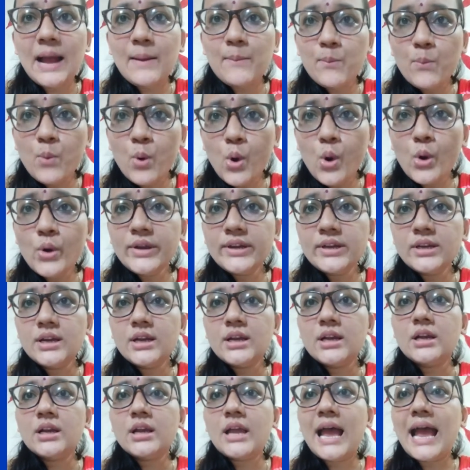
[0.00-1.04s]
more
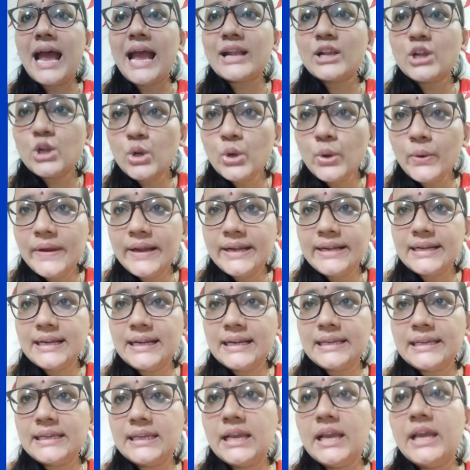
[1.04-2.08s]

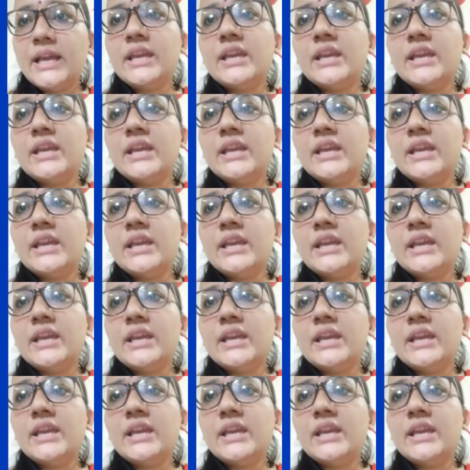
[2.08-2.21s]
accurately.